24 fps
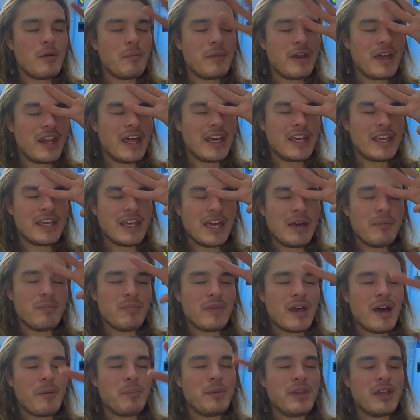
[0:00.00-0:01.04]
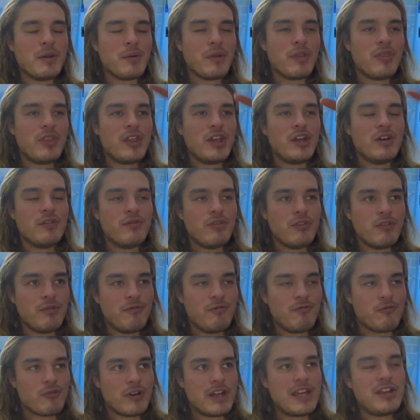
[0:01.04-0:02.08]
man, I kept not being able to think of the
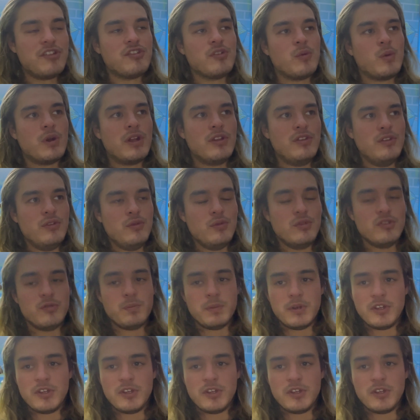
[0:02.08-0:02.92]
phrase I wanted to use,